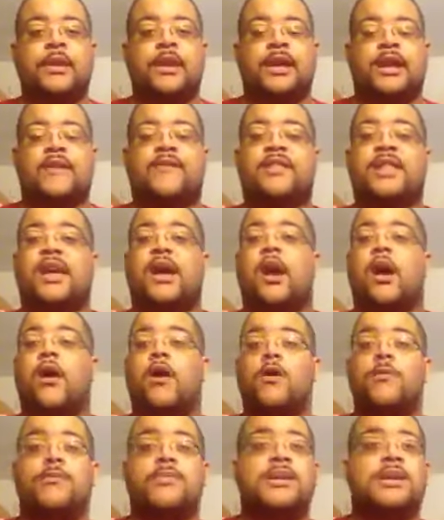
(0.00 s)
And I feel like
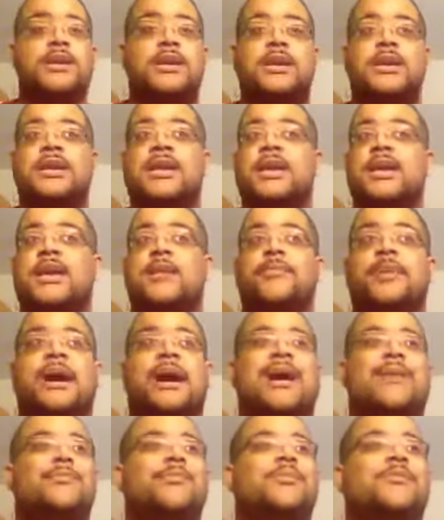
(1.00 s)
R&B, hip
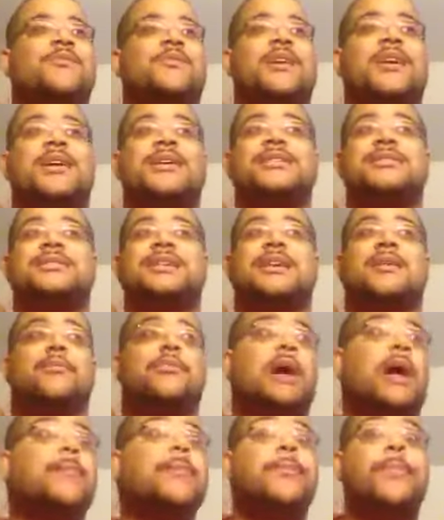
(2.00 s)
hop fans, and
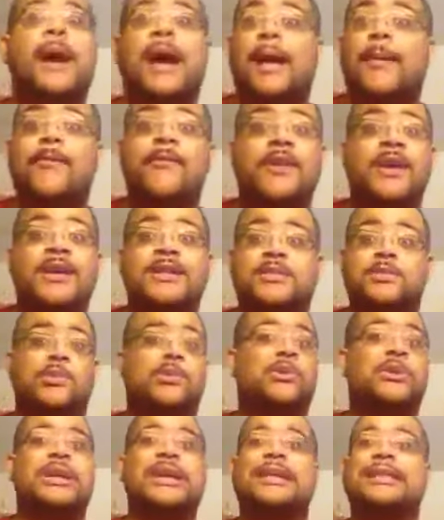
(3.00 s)
probably pop fans
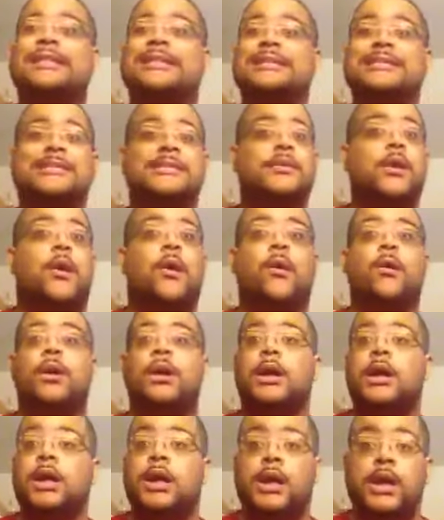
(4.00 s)
will eat this song
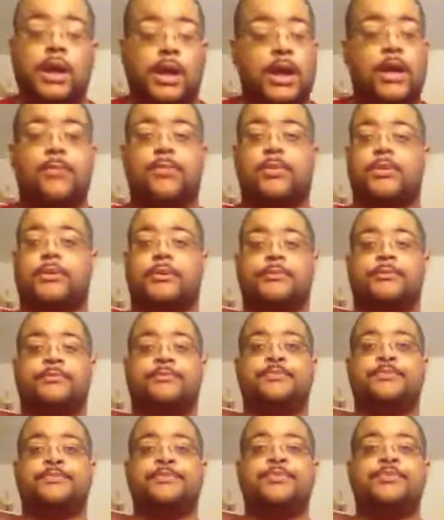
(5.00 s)
up
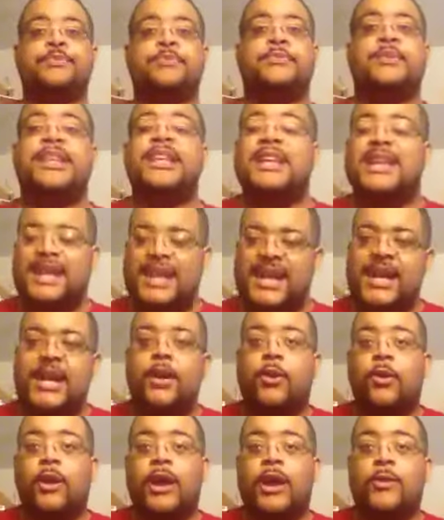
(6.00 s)
in a
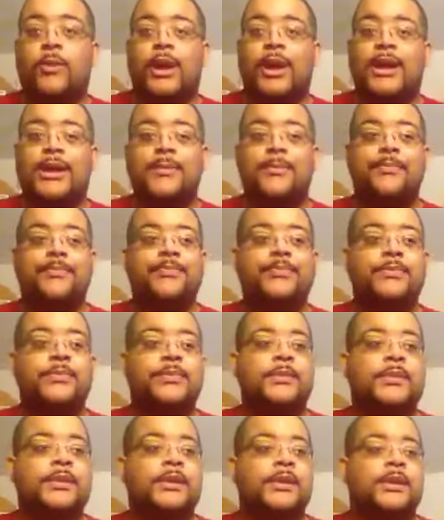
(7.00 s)
great way.
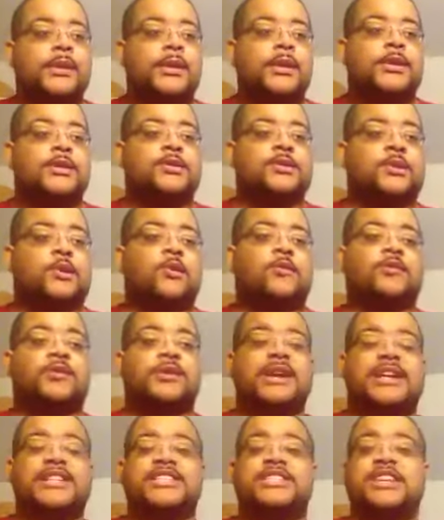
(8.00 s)
So hopefully you
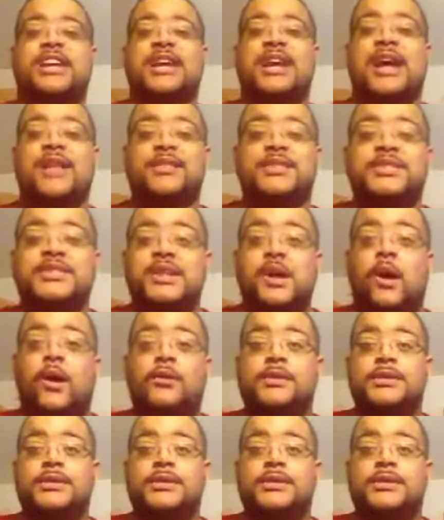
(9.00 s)
guys check out the song.